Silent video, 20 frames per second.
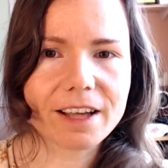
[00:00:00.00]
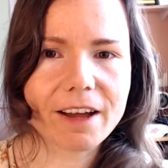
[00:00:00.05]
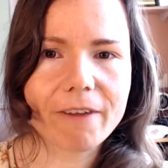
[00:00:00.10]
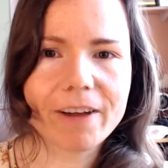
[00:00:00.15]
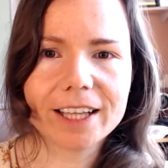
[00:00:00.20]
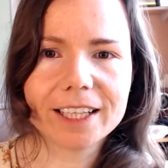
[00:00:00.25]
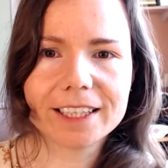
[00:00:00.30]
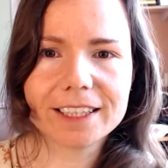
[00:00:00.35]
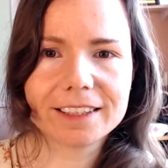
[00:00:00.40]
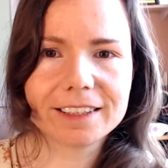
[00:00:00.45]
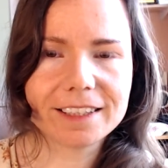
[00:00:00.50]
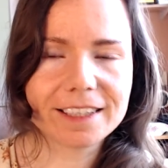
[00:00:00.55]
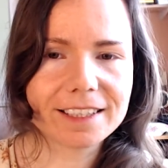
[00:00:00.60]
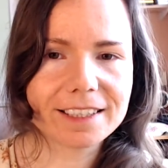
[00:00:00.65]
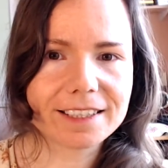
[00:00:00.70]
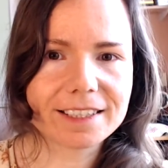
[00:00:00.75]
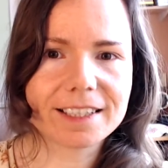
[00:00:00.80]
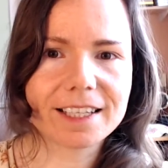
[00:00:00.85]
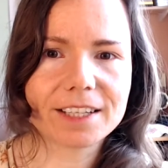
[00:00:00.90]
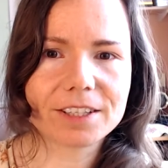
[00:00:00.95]
what it
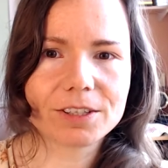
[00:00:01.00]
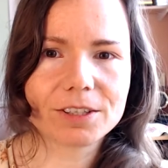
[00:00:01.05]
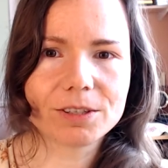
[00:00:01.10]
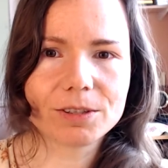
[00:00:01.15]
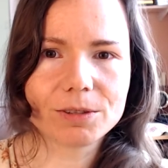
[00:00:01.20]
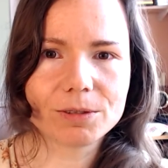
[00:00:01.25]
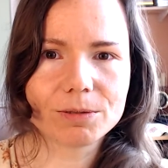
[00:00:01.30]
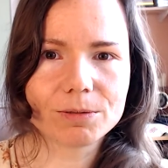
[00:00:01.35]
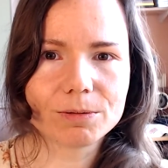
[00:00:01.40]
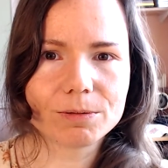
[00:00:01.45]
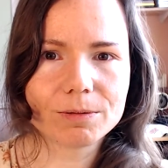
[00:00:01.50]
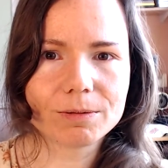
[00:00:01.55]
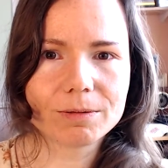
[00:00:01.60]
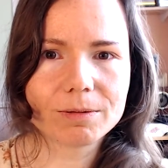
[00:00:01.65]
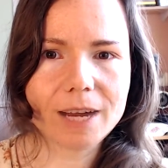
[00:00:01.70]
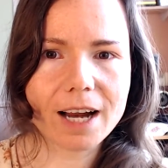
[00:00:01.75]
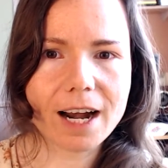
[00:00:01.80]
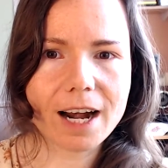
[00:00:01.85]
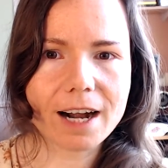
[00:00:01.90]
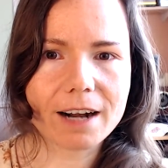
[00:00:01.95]
is that you
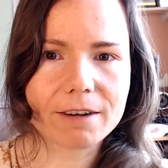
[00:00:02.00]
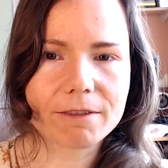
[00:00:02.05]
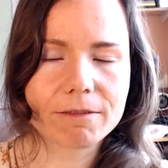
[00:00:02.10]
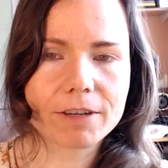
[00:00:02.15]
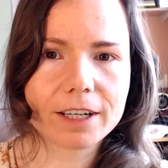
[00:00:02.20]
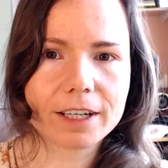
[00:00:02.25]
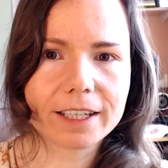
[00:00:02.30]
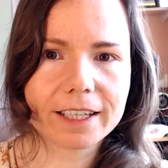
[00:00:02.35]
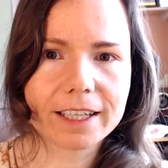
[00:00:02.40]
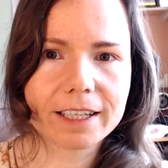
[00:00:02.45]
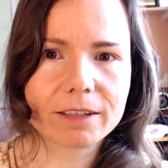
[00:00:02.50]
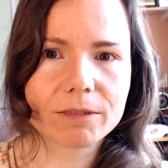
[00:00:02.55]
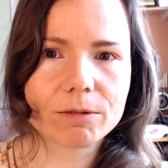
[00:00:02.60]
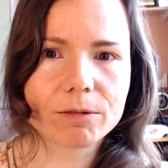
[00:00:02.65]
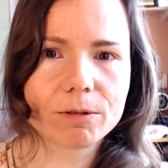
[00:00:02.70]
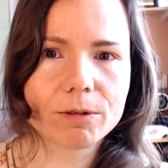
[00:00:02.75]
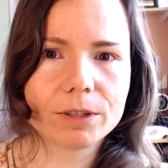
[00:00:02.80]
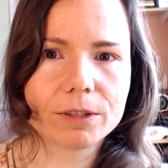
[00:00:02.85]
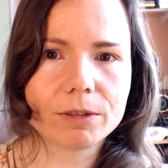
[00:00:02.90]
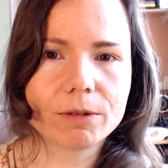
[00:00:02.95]
are working
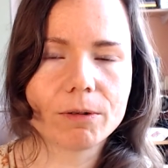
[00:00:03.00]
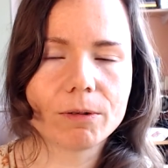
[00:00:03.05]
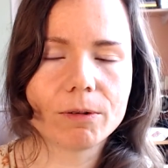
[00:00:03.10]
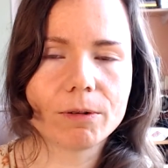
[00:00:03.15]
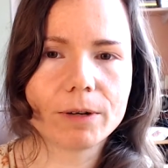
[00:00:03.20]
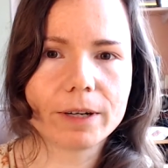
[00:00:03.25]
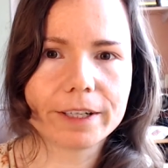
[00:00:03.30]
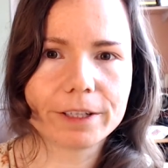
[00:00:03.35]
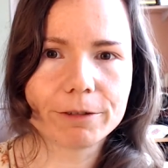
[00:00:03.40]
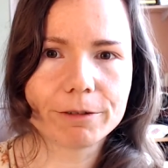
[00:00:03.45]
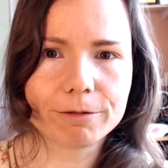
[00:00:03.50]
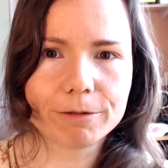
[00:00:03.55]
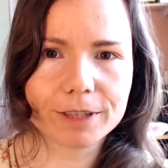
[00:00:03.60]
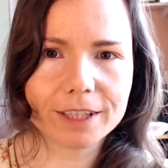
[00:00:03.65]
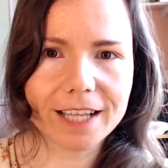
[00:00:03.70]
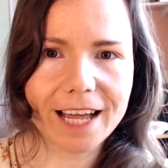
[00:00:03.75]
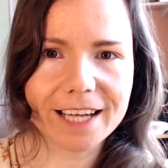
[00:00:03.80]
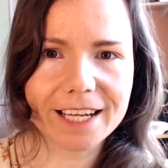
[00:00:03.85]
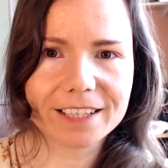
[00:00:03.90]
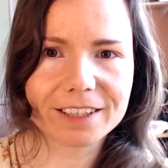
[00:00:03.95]
on, or you would
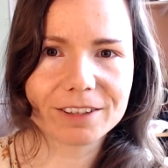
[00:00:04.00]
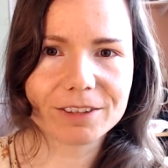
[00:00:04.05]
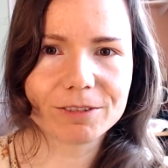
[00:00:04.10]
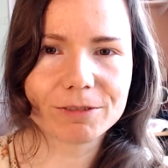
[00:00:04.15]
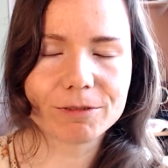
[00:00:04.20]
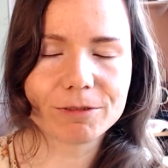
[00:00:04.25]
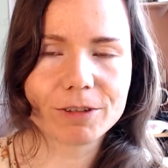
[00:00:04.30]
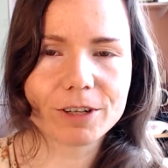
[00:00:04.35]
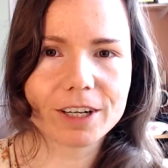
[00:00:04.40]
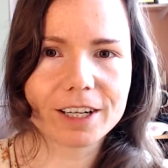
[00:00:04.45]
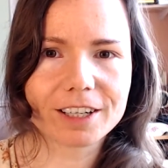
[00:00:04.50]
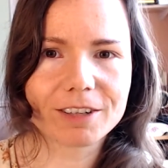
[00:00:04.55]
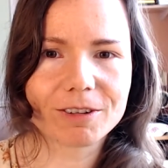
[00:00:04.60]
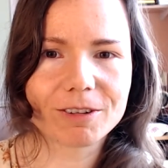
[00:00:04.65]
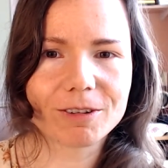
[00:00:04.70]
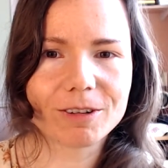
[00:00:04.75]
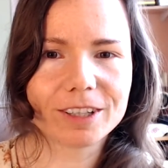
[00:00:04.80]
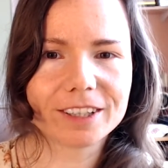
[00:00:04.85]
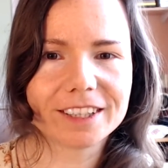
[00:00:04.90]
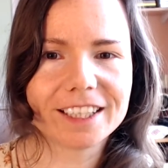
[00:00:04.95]
like to work
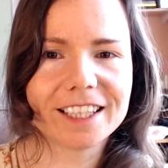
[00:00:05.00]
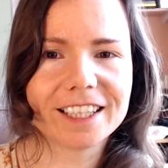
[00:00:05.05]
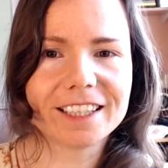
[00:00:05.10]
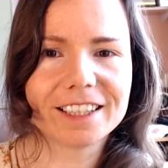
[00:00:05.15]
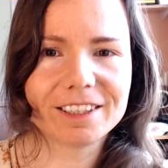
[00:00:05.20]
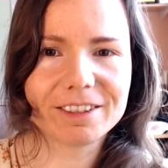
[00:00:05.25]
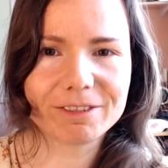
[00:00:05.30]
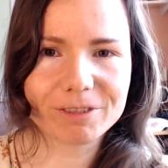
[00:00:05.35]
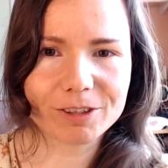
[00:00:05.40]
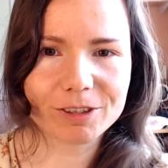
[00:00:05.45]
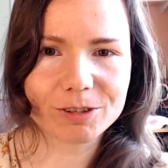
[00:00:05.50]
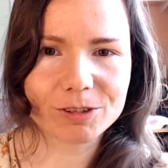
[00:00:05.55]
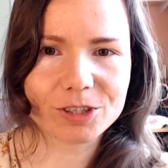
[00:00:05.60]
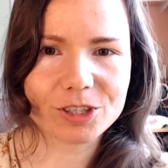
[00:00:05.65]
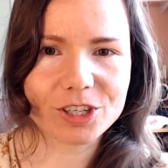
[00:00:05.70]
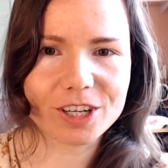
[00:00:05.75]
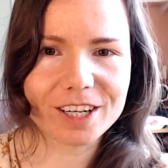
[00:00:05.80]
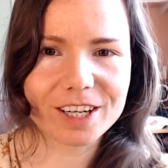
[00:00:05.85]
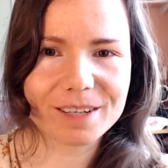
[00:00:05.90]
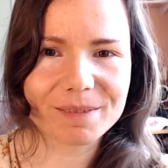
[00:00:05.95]
on in the
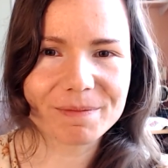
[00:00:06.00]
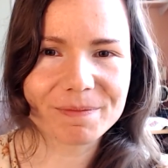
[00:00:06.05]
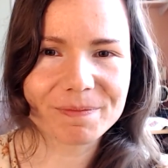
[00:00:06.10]
future.